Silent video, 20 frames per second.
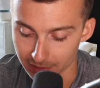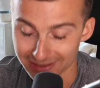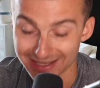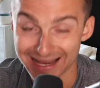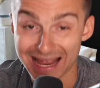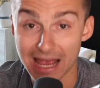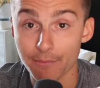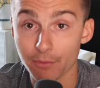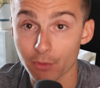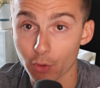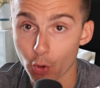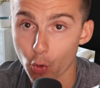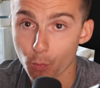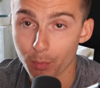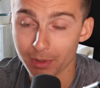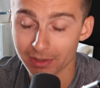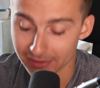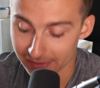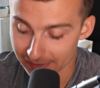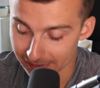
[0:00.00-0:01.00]
So I have an
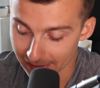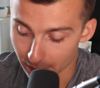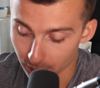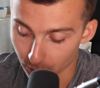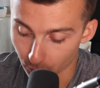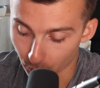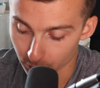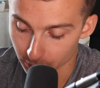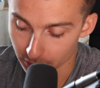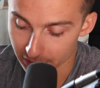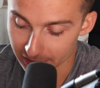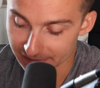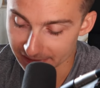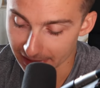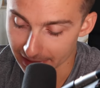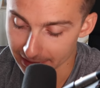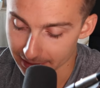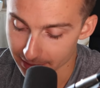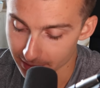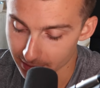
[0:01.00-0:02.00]
open sell order
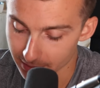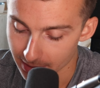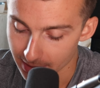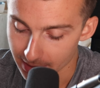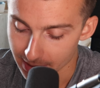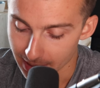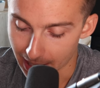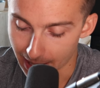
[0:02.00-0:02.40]
set here.